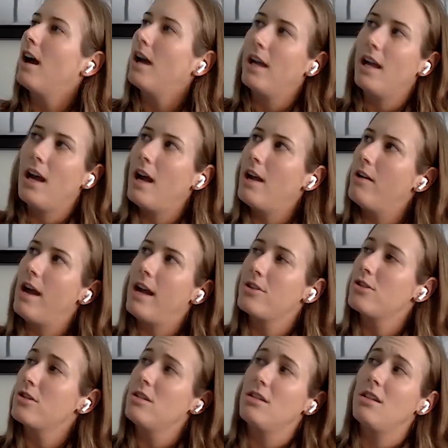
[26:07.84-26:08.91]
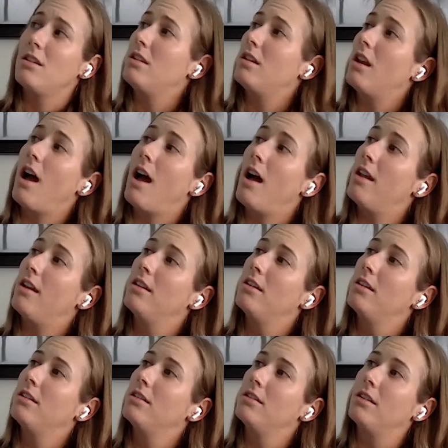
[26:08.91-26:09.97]
I I actually did not
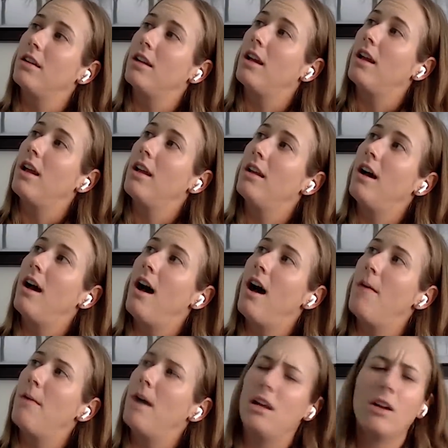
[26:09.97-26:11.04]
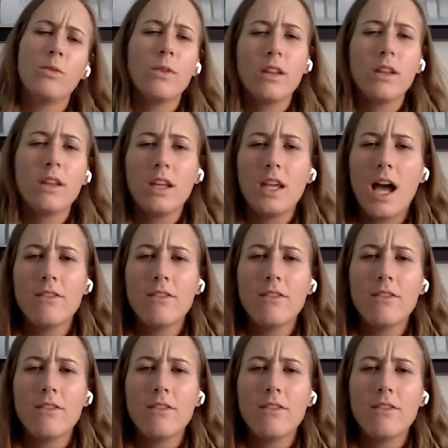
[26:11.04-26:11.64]
look at it. Um, I don't really